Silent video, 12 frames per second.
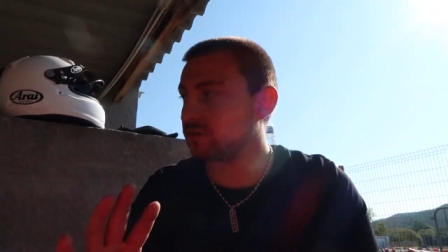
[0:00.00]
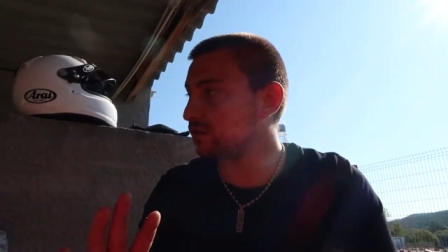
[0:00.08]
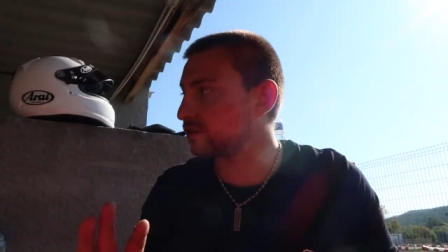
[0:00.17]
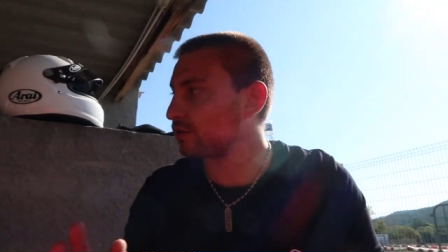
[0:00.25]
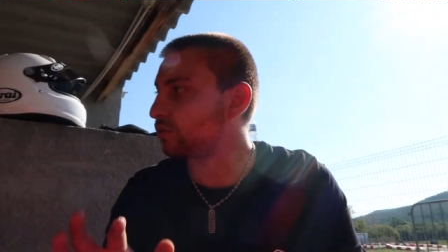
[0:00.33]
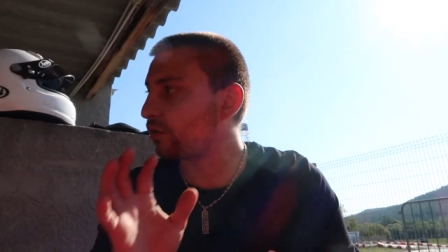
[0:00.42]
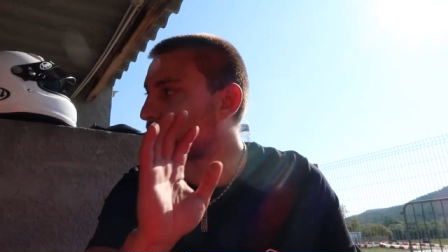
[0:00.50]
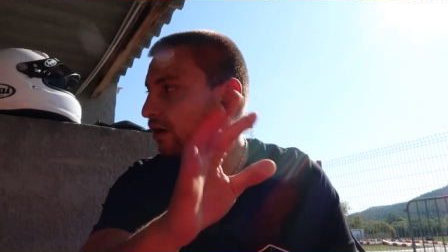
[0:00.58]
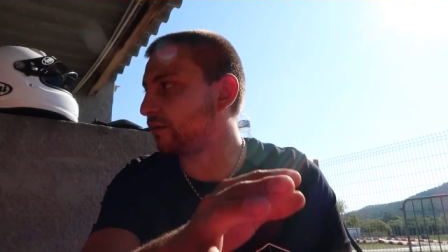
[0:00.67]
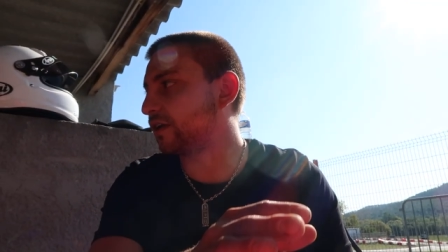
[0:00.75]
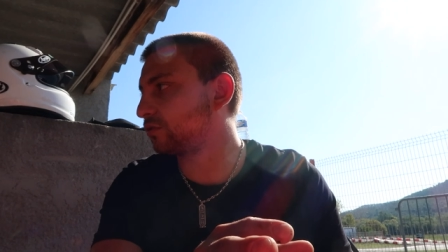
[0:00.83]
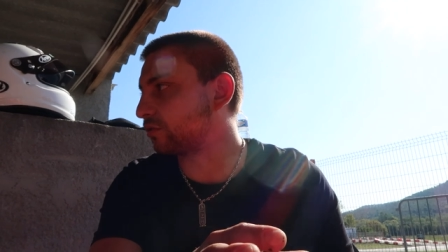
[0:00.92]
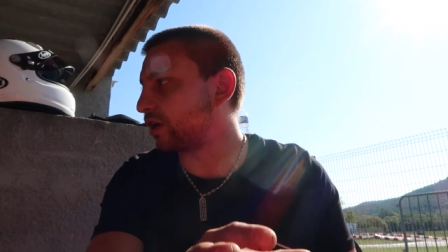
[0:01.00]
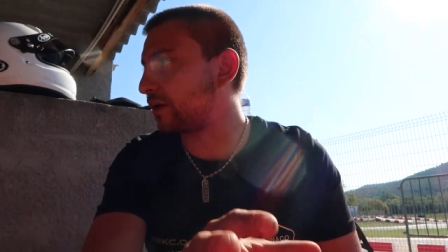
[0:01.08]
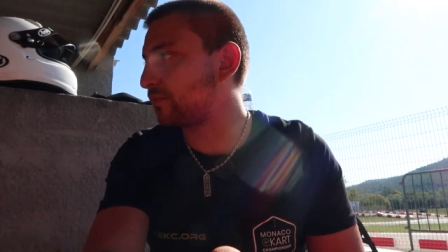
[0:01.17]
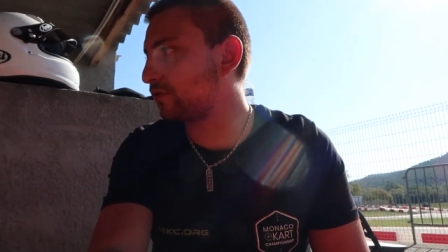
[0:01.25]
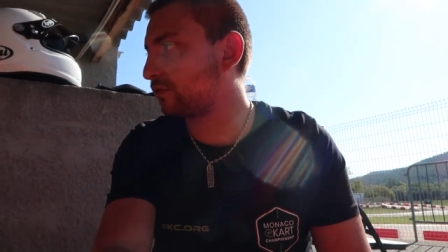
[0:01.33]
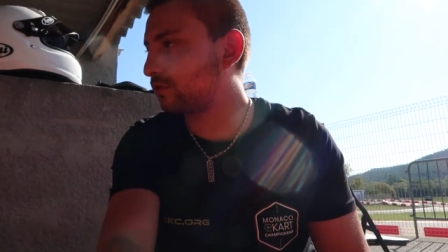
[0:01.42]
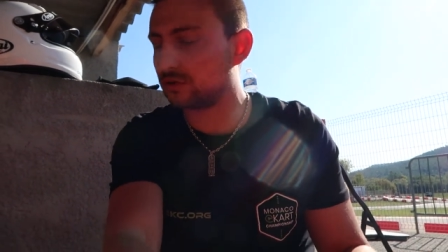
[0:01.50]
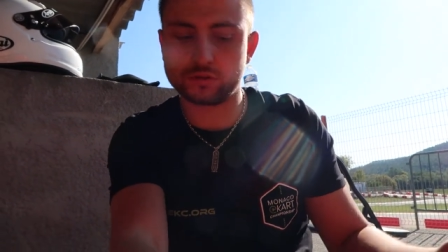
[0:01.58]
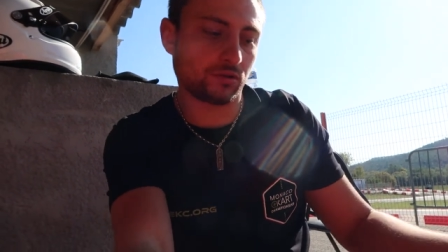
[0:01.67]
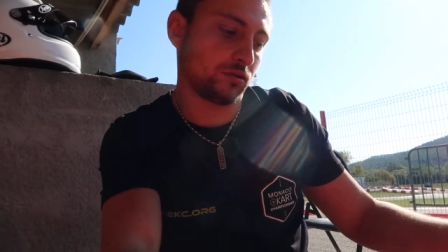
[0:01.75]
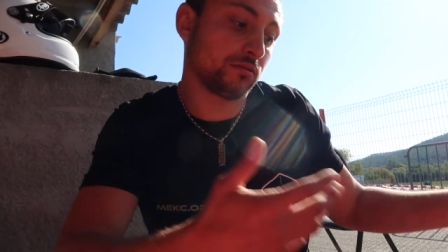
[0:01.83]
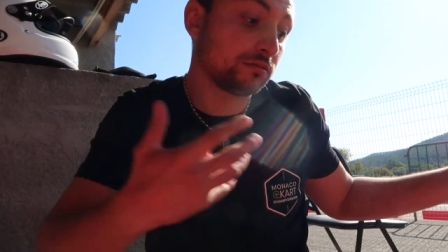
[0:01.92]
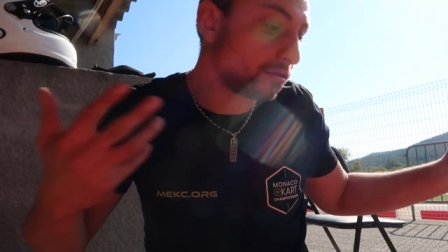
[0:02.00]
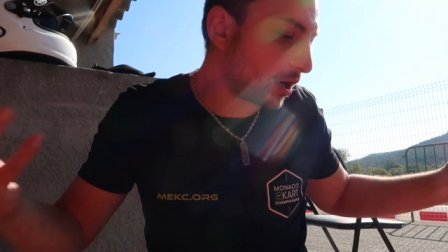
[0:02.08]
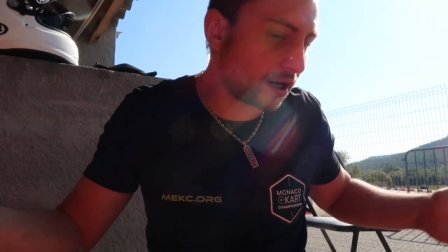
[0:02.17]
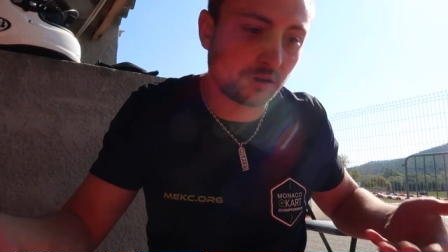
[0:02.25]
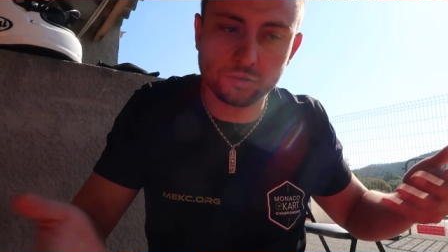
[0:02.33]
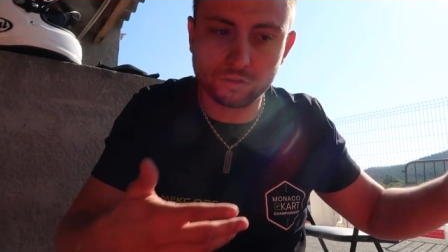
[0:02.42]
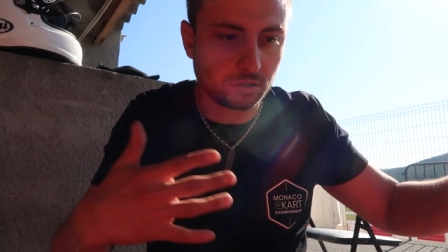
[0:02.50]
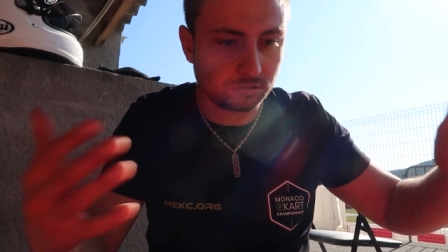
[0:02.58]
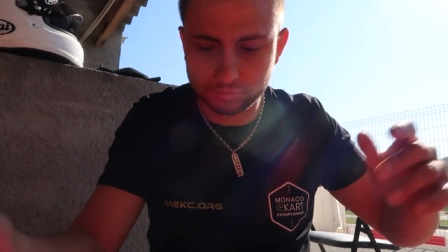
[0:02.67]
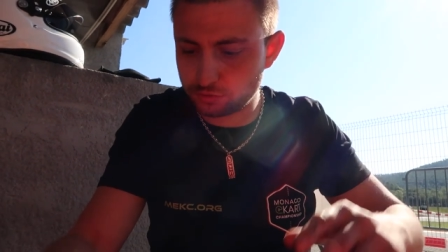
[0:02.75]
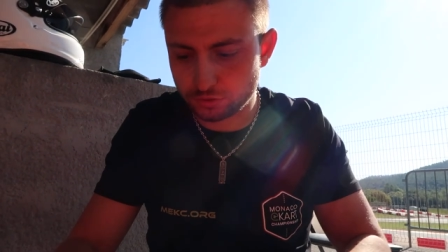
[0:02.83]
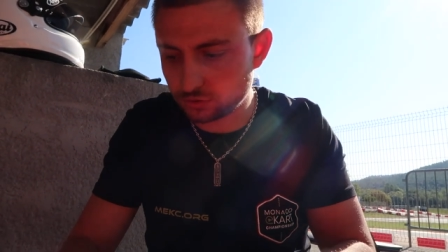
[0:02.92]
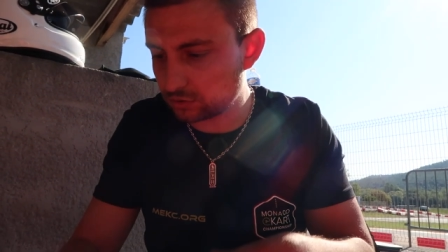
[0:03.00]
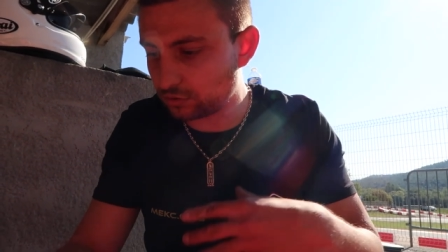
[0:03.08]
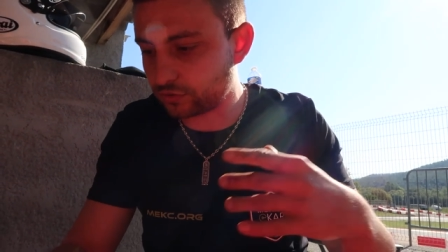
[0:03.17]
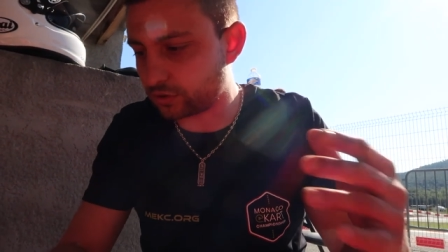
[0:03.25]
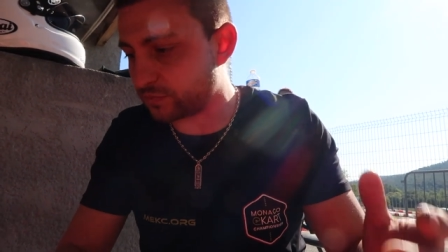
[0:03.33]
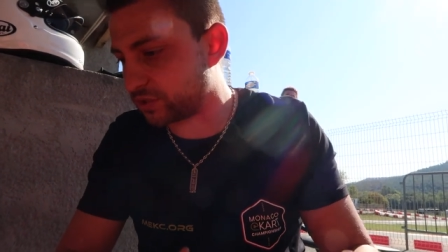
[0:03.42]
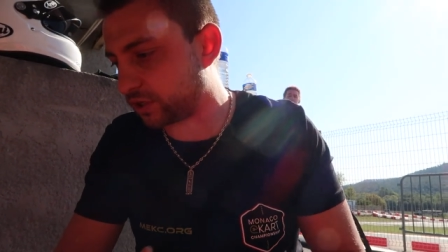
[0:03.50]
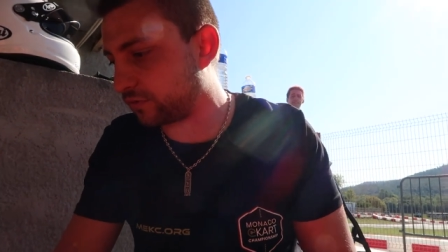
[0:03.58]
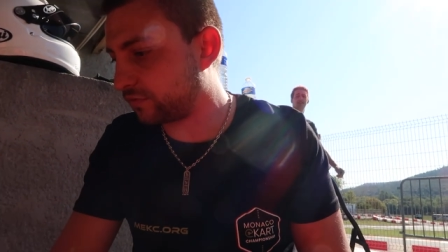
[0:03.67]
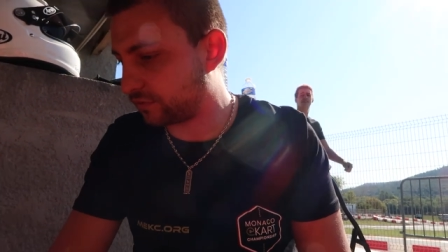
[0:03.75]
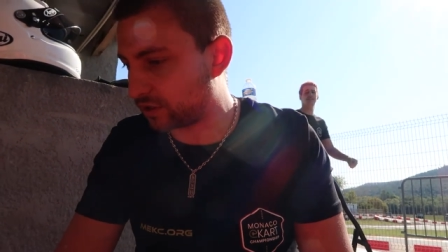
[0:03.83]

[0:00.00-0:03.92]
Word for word: us, we are coming to help you to, I don't know, do some stuff,